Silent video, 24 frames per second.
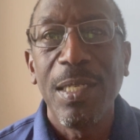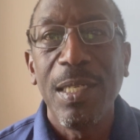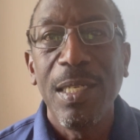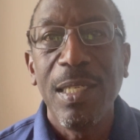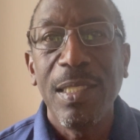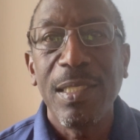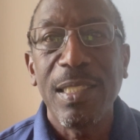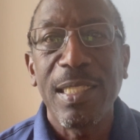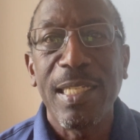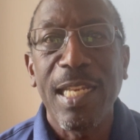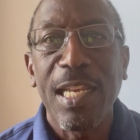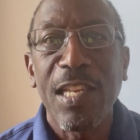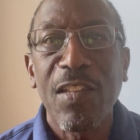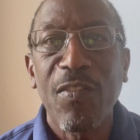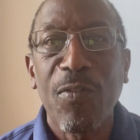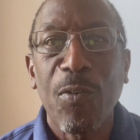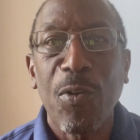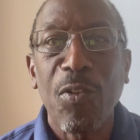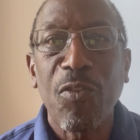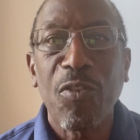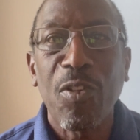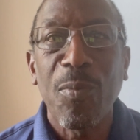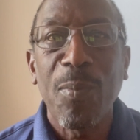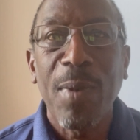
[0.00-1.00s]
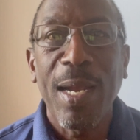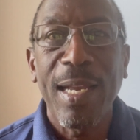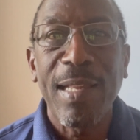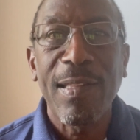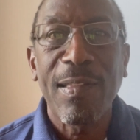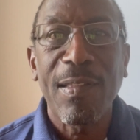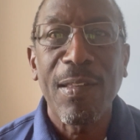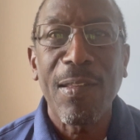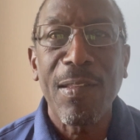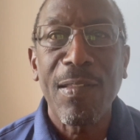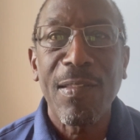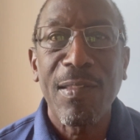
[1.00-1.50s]
Today's verse reminds
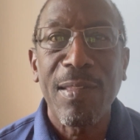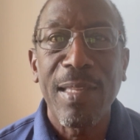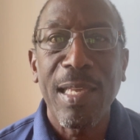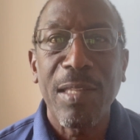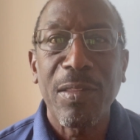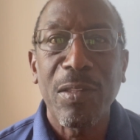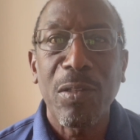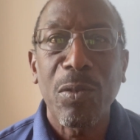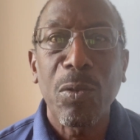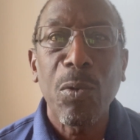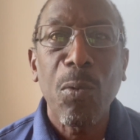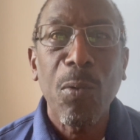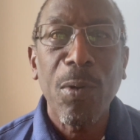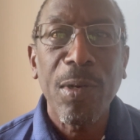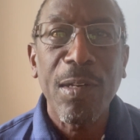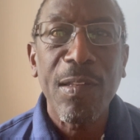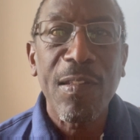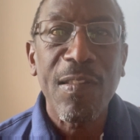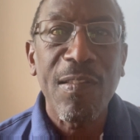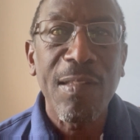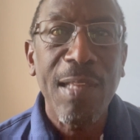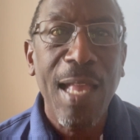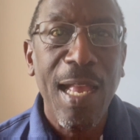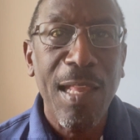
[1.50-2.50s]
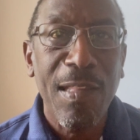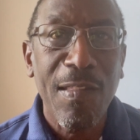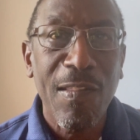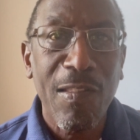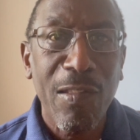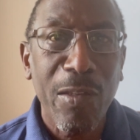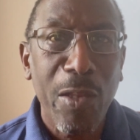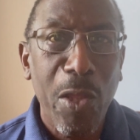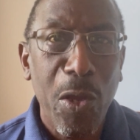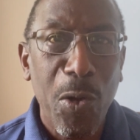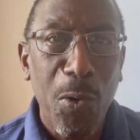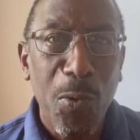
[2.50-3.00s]
us that the Lord is not
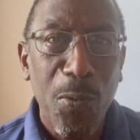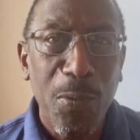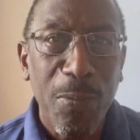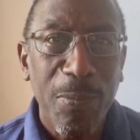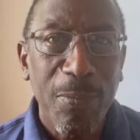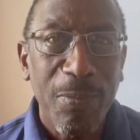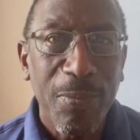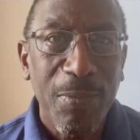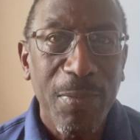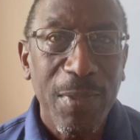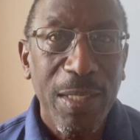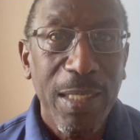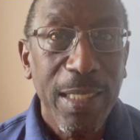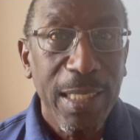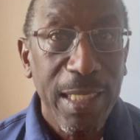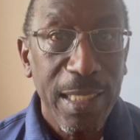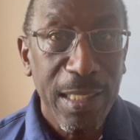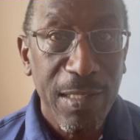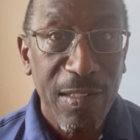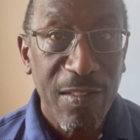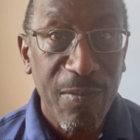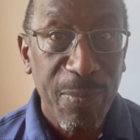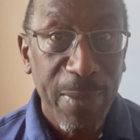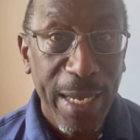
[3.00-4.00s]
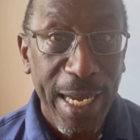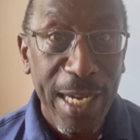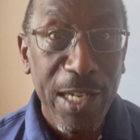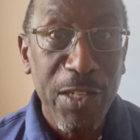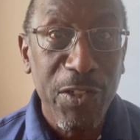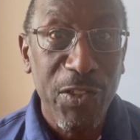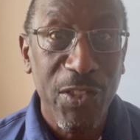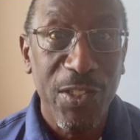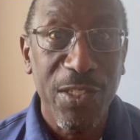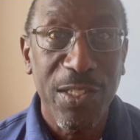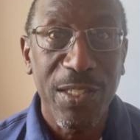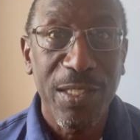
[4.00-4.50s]
slow. He is
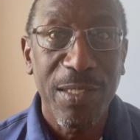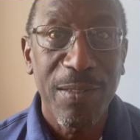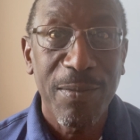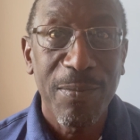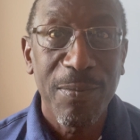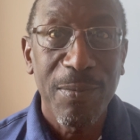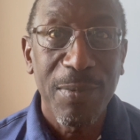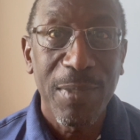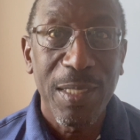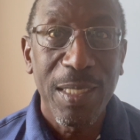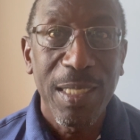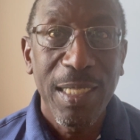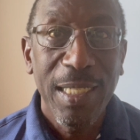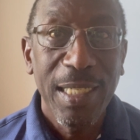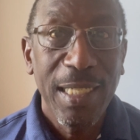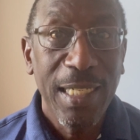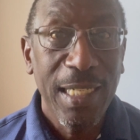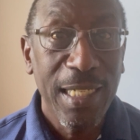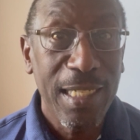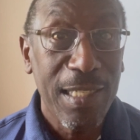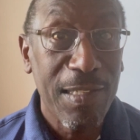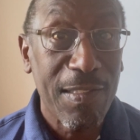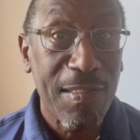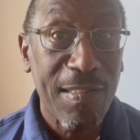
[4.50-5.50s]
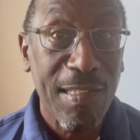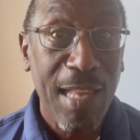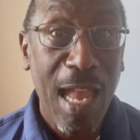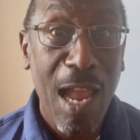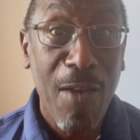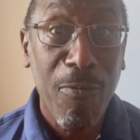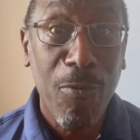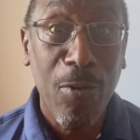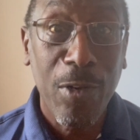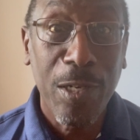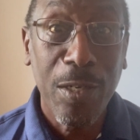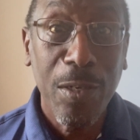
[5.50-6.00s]
patient. He is
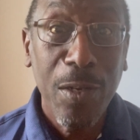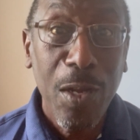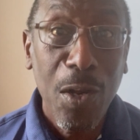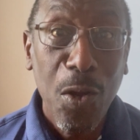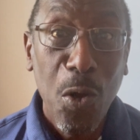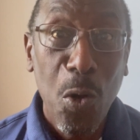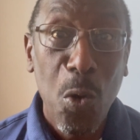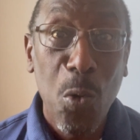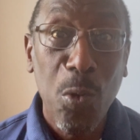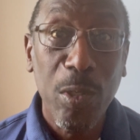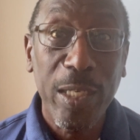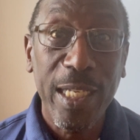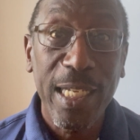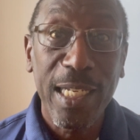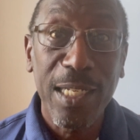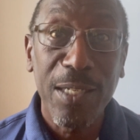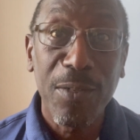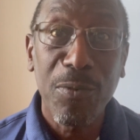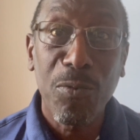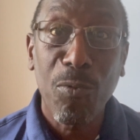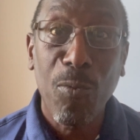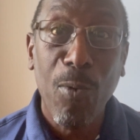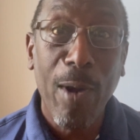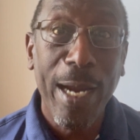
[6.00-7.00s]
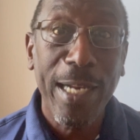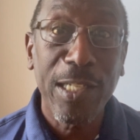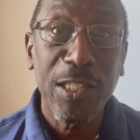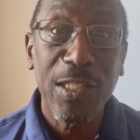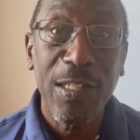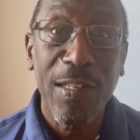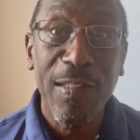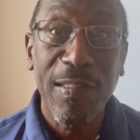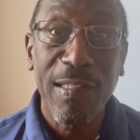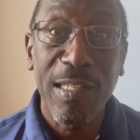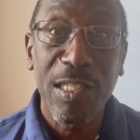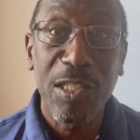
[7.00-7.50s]
sovereign, holy,
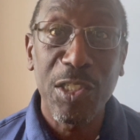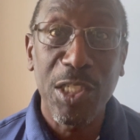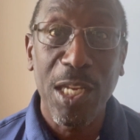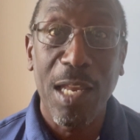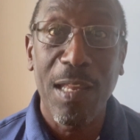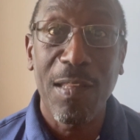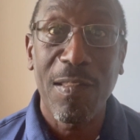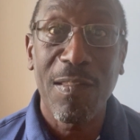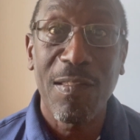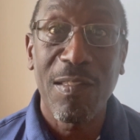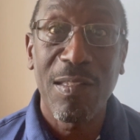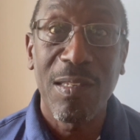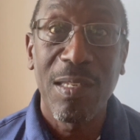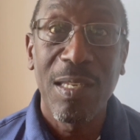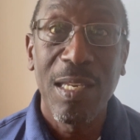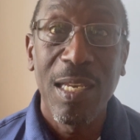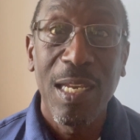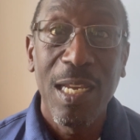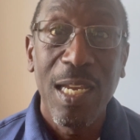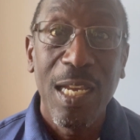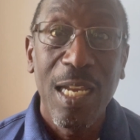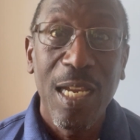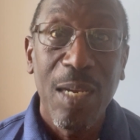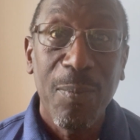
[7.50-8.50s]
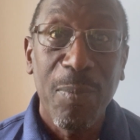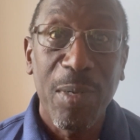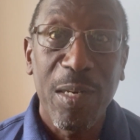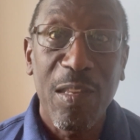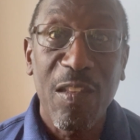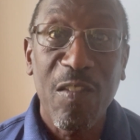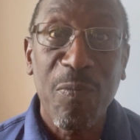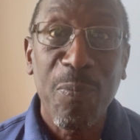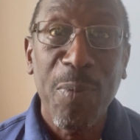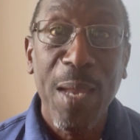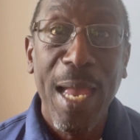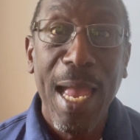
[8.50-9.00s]
righteous, and just. But
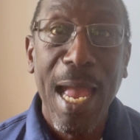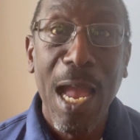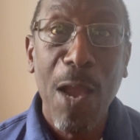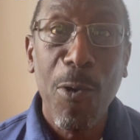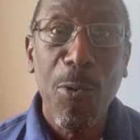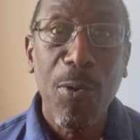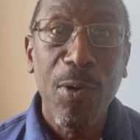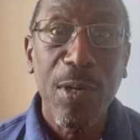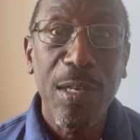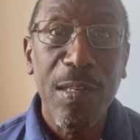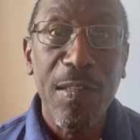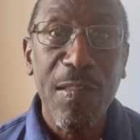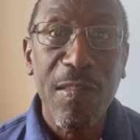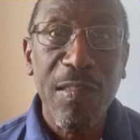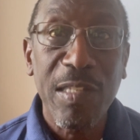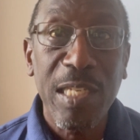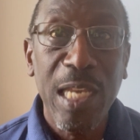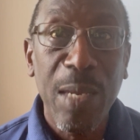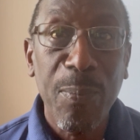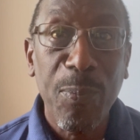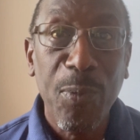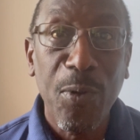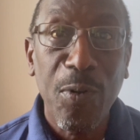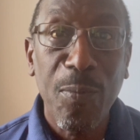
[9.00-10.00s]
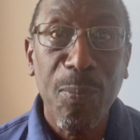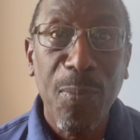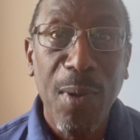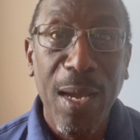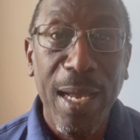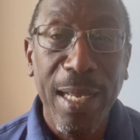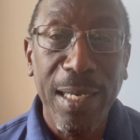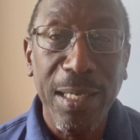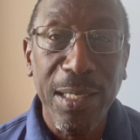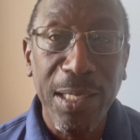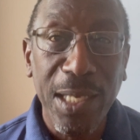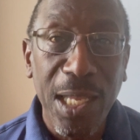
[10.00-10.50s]
his power is tempered
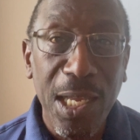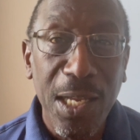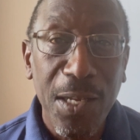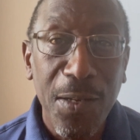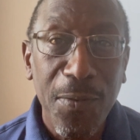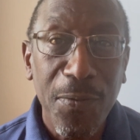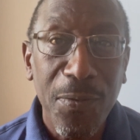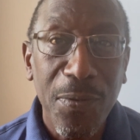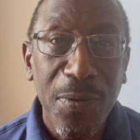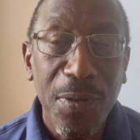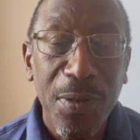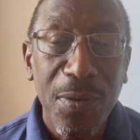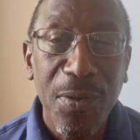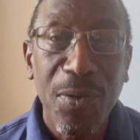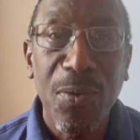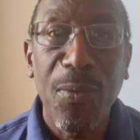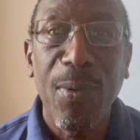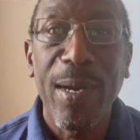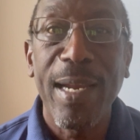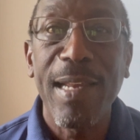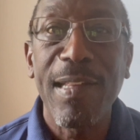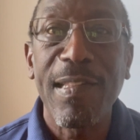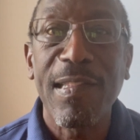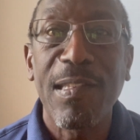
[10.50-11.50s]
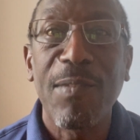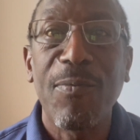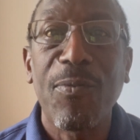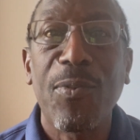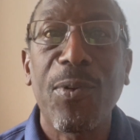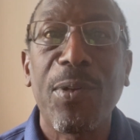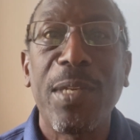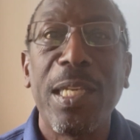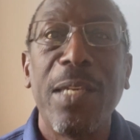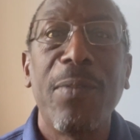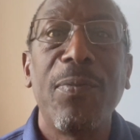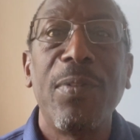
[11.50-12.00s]
by love, grace, and
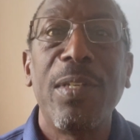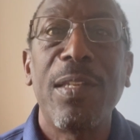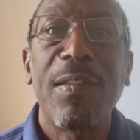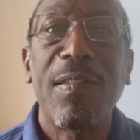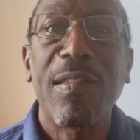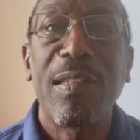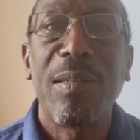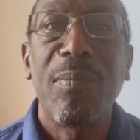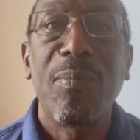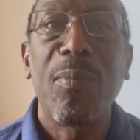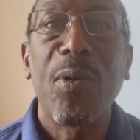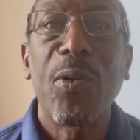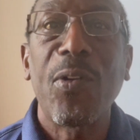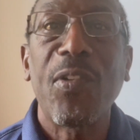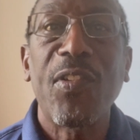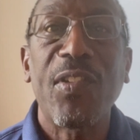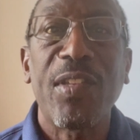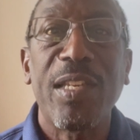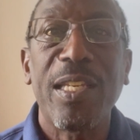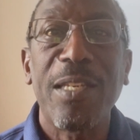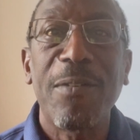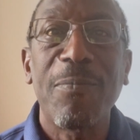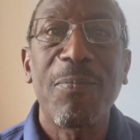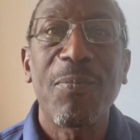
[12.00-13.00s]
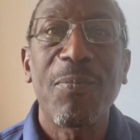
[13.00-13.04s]
forgiveness and mercy.